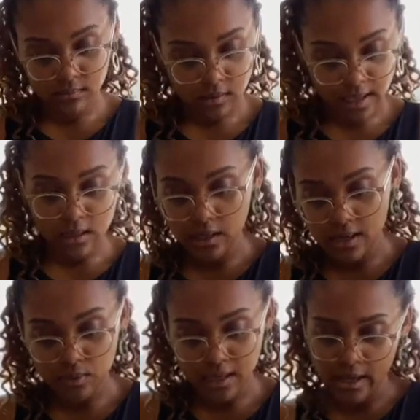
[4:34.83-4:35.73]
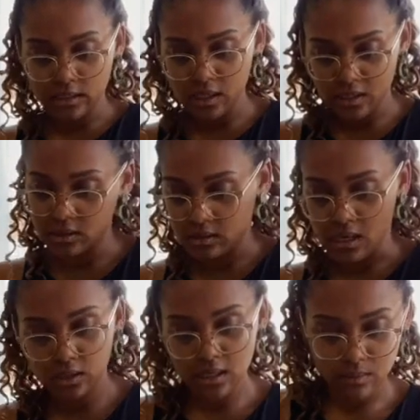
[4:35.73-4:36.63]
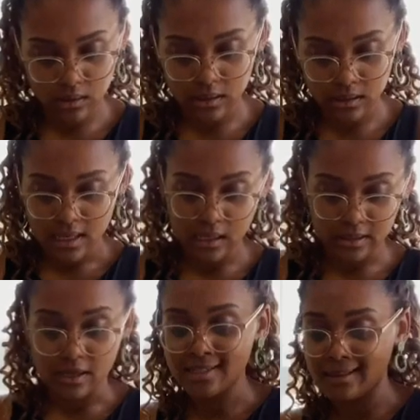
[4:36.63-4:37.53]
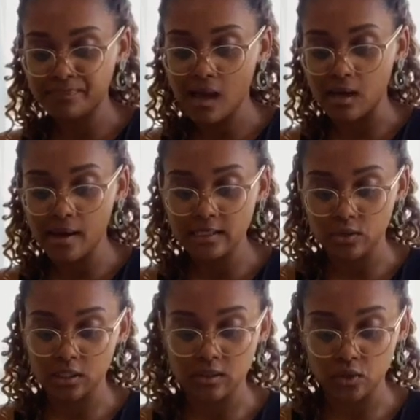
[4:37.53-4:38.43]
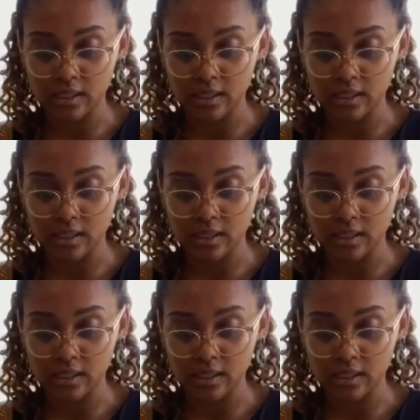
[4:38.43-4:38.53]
The cheese board does have meat on it though, so yeah.